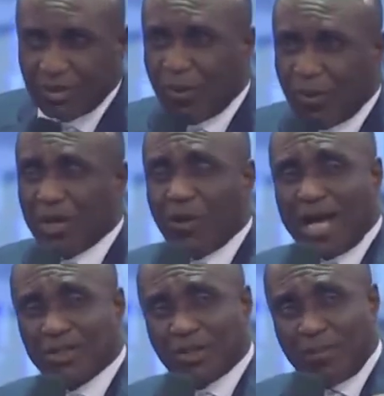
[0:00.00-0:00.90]
When
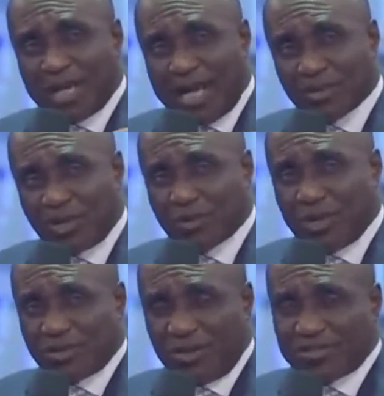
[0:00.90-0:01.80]
we ask somebody ask such
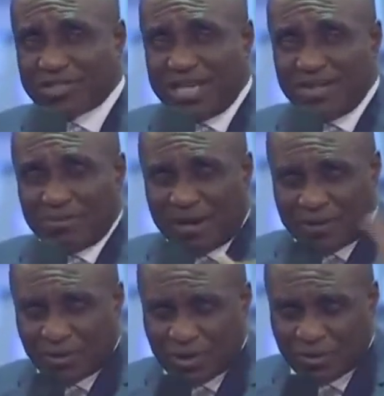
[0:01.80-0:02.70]
questions, tell him, my
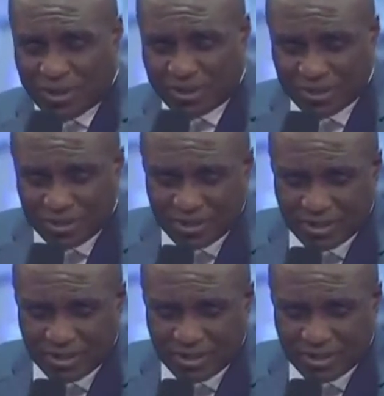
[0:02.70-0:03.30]
friend, go away.